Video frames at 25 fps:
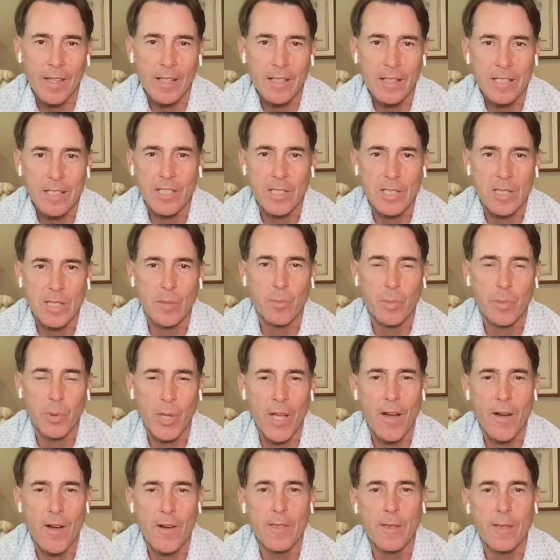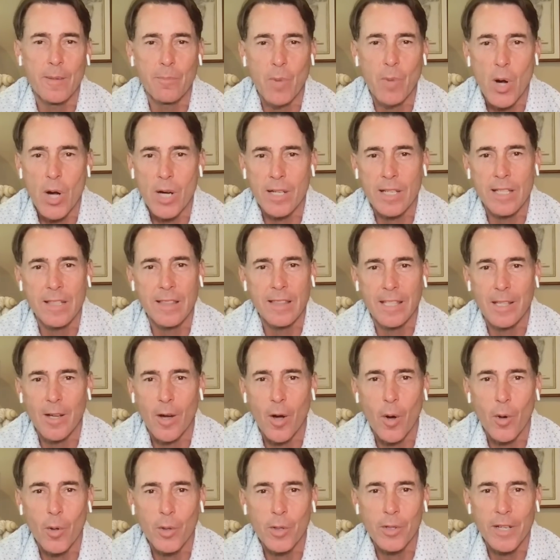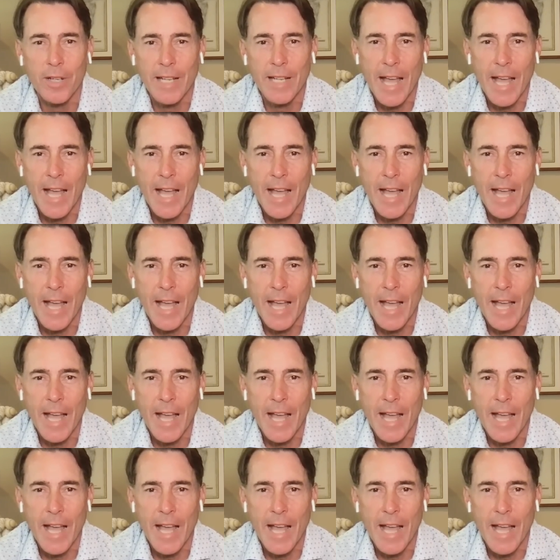It's just the player, the market, the owner.